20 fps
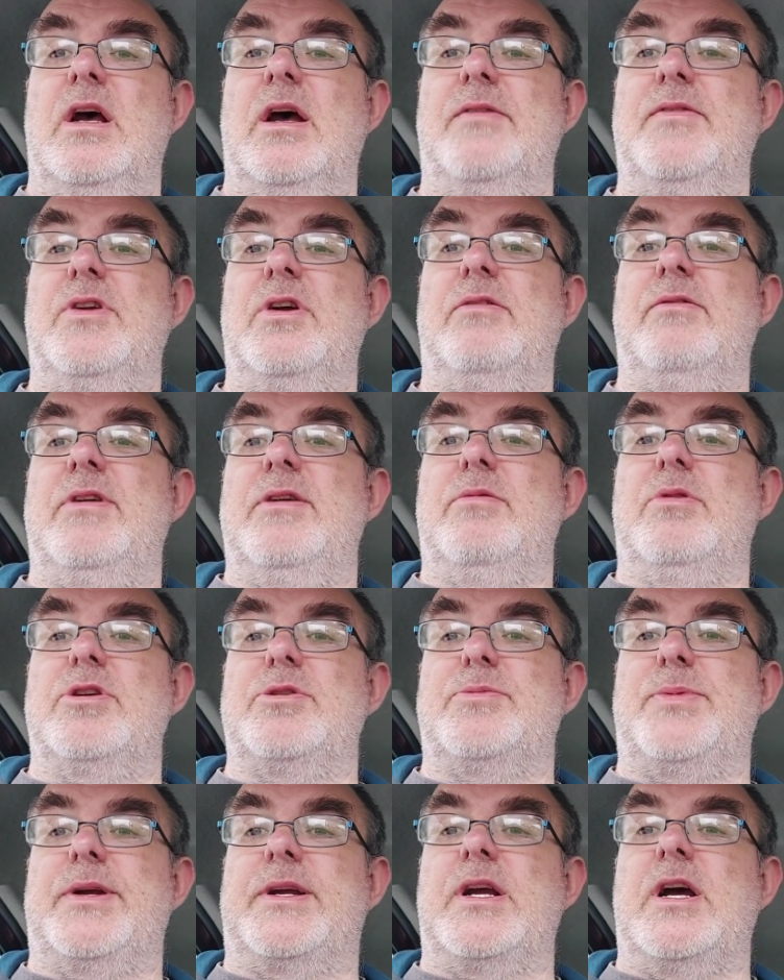I've not really
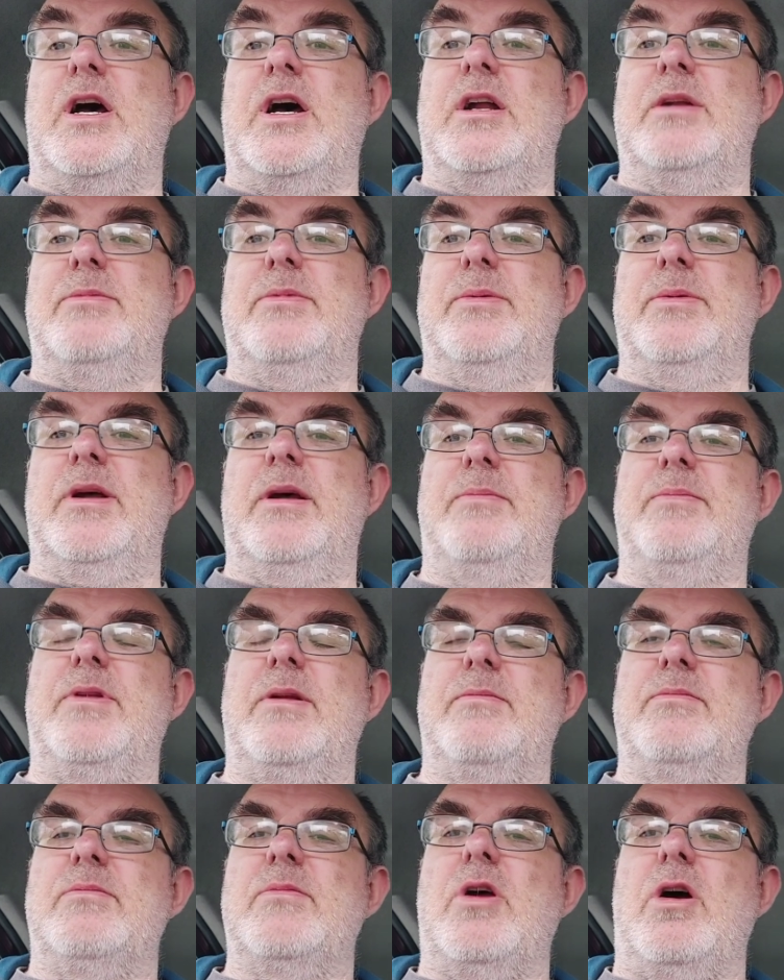watched Picard. I'm, I'm,
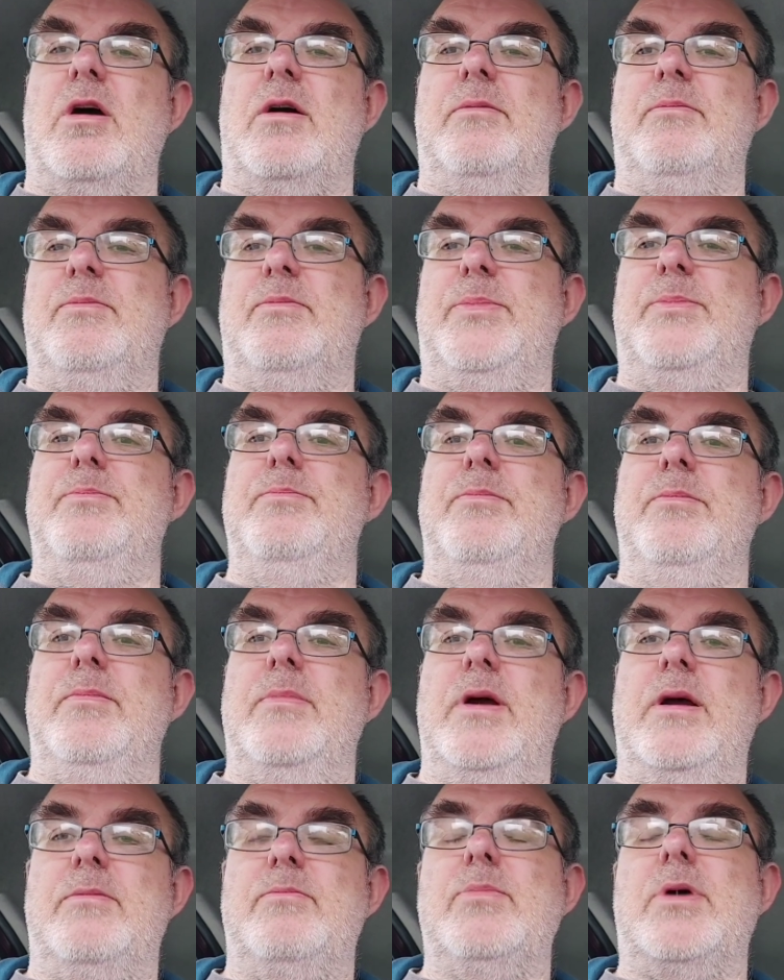I'm not, I'm,
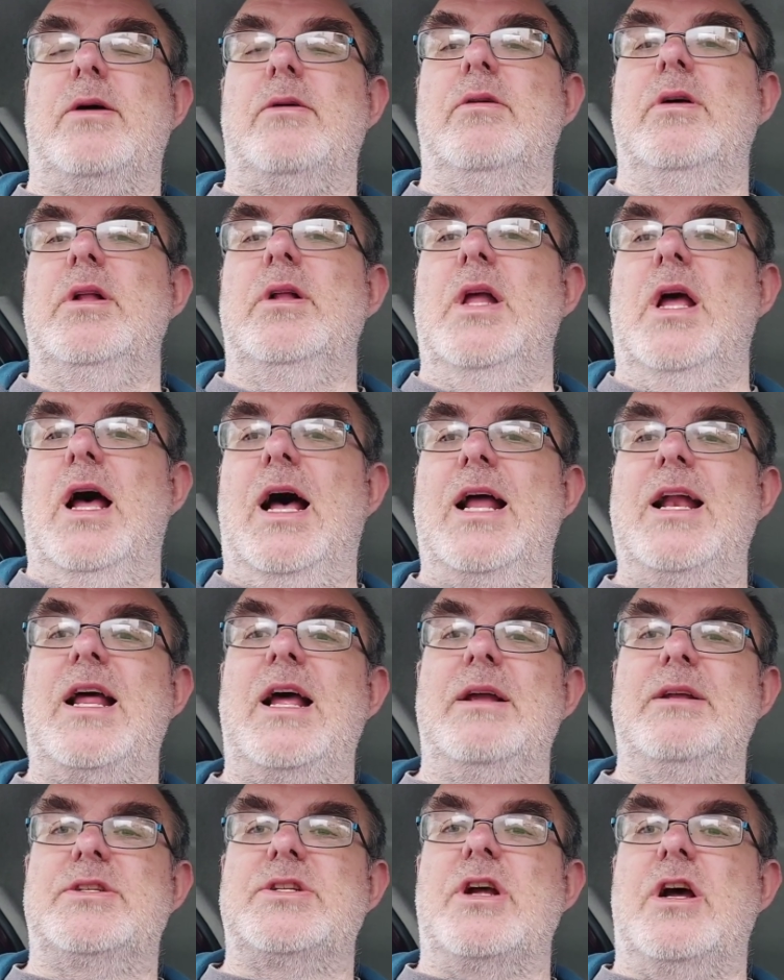uh, well, I
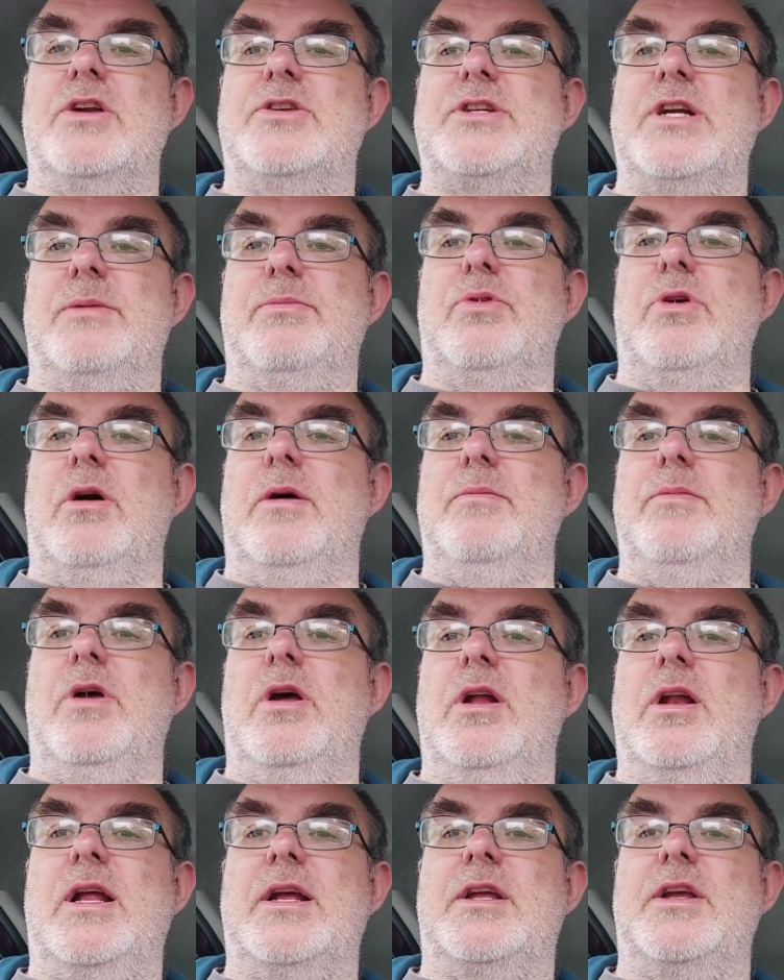like Star Trek, but I'm
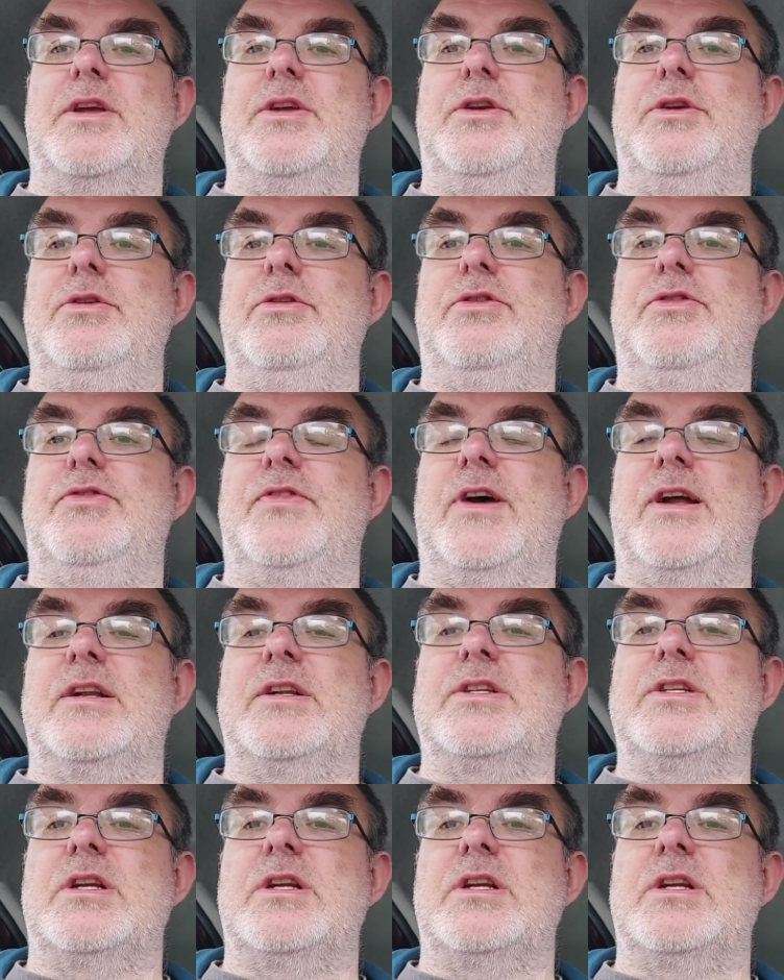not like a huge fan,